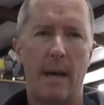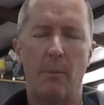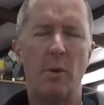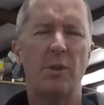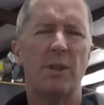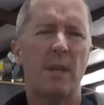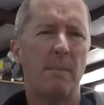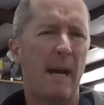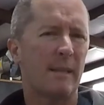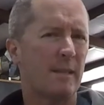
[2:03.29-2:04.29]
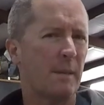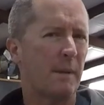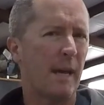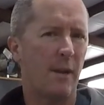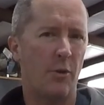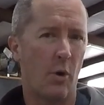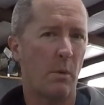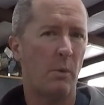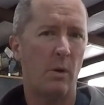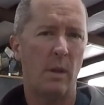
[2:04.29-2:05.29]
we can just get back to some kind of
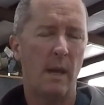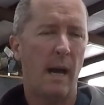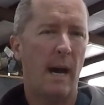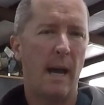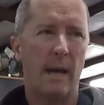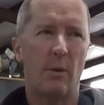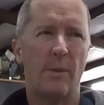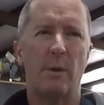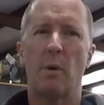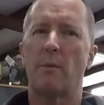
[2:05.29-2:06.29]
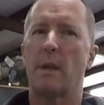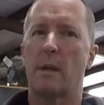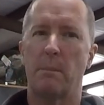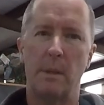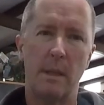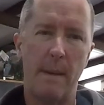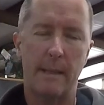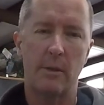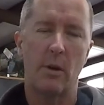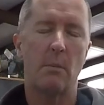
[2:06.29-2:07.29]
normal. I don't think we'll ever get completely
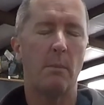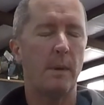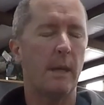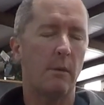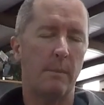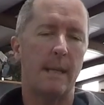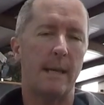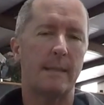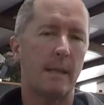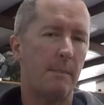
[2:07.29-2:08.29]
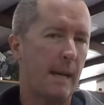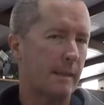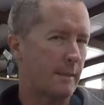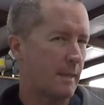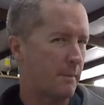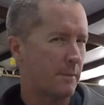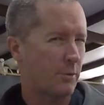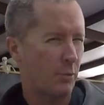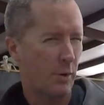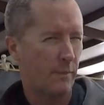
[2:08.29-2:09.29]
back to normal, but it will be nice to get back to some
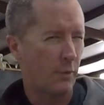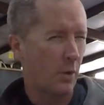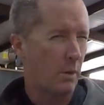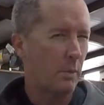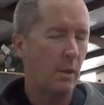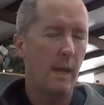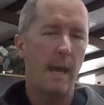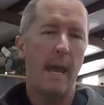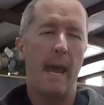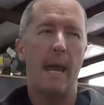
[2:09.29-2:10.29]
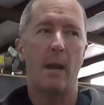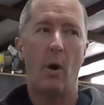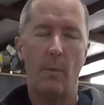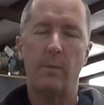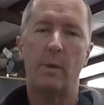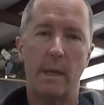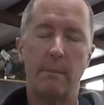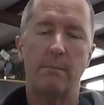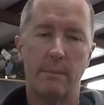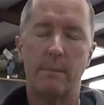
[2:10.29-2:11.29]
sort of normal, and
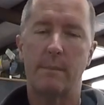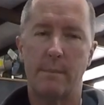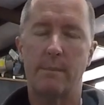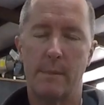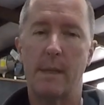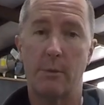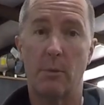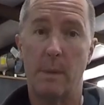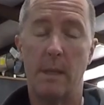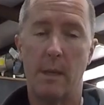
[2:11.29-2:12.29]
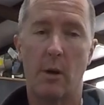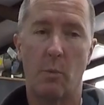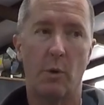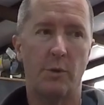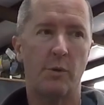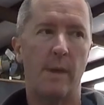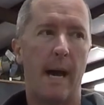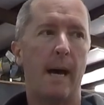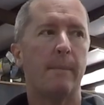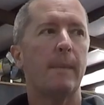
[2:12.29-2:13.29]
hopefully this will be the year we'll do
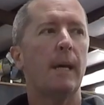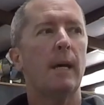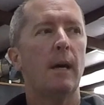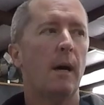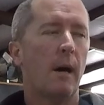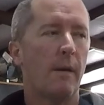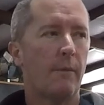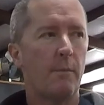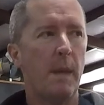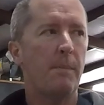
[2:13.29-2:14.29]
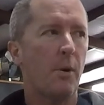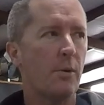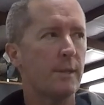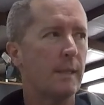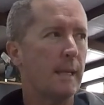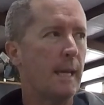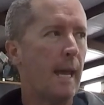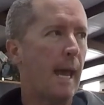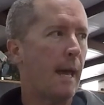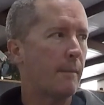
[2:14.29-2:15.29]
that. For me personally
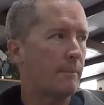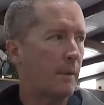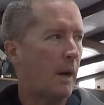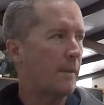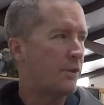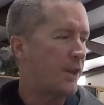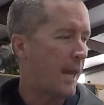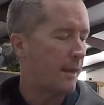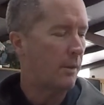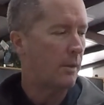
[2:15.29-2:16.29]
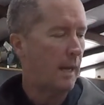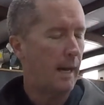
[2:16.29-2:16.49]
and on the channel,